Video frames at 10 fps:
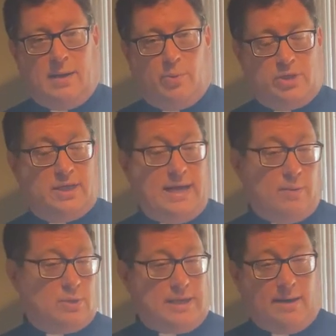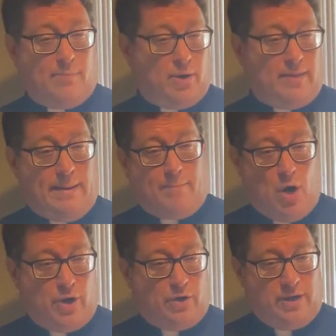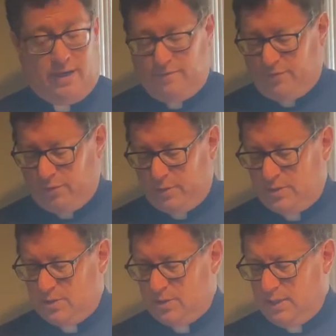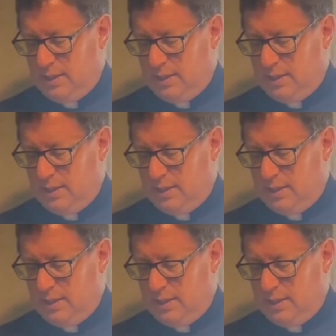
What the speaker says: which again was kind of part of that modern influence.